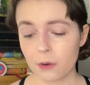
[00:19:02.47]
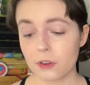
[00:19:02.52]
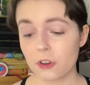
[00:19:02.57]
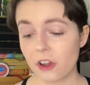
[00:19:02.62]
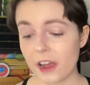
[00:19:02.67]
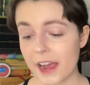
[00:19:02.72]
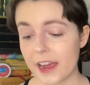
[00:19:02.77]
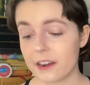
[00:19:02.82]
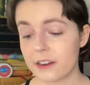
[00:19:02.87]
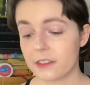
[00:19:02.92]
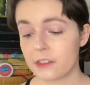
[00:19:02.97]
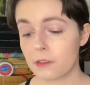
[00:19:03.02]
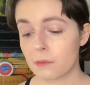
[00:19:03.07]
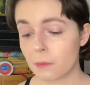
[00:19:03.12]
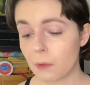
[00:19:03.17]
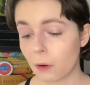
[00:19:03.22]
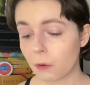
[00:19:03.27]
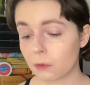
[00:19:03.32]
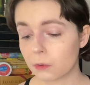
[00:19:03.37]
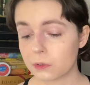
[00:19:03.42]
you're handed the
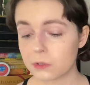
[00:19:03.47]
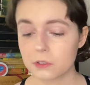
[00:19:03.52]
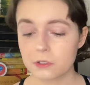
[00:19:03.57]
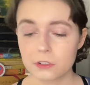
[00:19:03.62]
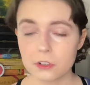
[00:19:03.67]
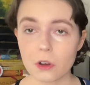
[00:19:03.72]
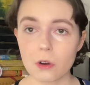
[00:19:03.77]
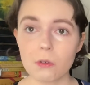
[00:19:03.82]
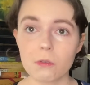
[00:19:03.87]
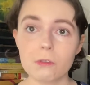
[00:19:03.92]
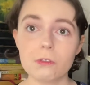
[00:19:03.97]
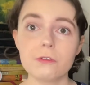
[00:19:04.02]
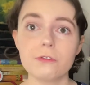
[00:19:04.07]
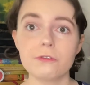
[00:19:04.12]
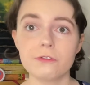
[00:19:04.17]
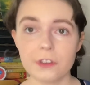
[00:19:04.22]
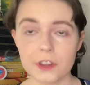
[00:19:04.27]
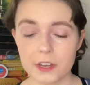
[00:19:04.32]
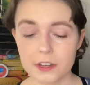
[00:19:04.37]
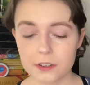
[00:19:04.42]
mold and told,
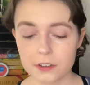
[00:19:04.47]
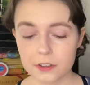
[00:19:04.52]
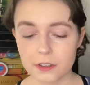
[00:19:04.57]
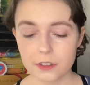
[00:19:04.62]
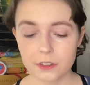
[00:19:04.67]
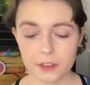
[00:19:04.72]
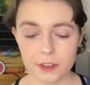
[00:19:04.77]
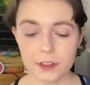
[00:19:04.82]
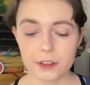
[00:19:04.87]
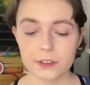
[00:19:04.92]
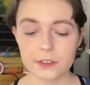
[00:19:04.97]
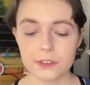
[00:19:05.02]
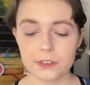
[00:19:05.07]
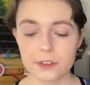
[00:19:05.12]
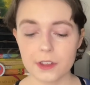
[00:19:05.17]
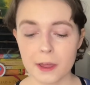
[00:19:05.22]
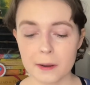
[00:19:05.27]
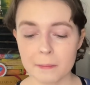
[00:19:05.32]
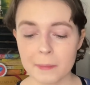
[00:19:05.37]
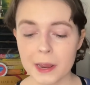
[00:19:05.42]
fit into
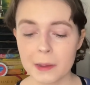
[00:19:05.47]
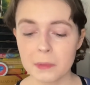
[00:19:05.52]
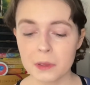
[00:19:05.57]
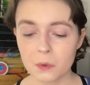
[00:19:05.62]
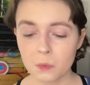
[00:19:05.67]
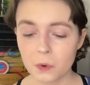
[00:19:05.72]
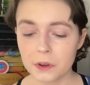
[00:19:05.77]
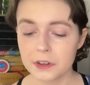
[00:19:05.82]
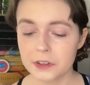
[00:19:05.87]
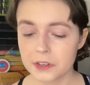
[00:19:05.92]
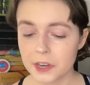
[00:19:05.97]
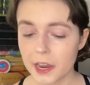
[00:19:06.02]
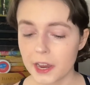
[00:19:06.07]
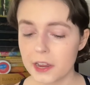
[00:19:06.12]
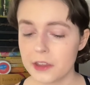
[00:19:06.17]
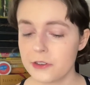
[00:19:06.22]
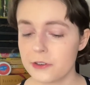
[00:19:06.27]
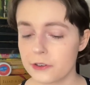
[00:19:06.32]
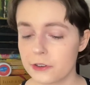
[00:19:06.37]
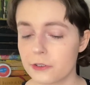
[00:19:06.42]
this, and maybe one day
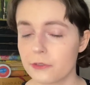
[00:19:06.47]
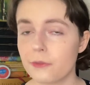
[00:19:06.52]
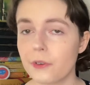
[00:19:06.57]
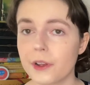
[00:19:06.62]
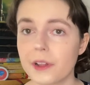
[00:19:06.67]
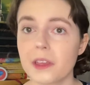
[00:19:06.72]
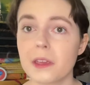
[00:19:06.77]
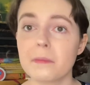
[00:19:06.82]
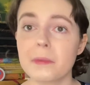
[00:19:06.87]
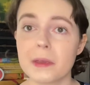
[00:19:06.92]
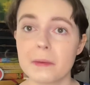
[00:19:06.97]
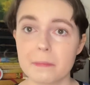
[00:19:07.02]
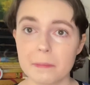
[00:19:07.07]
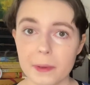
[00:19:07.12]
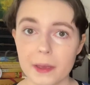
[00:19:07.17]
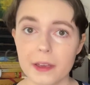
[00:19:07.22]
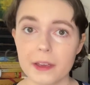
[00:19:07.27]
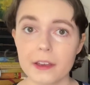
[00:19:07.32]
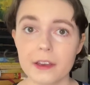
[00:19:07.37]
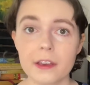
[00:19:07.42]
you could really be
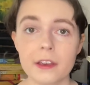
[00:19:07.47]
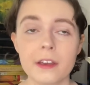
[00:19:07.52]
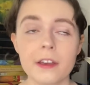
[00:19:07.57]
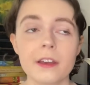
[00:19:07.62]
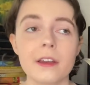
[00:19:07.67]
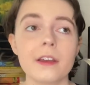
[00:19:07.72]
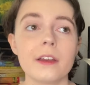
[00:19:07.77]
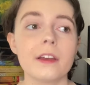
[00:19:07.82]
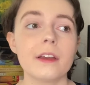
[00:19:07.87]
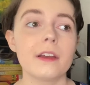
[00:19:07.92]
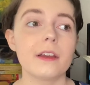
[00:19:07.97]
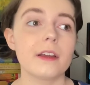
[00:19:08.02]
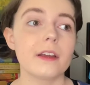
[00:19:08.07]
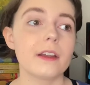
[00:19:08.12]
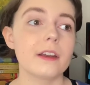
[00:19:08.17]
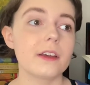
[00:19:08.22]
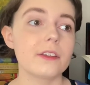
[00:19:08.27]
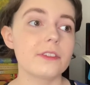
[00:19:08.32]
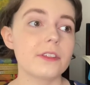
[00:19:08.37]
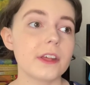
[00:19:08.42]
big.
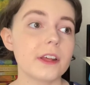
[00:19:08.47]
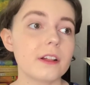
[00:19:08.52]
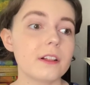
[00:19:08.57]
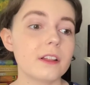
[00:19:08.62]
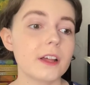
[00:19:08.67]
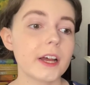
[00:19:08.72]
And I think,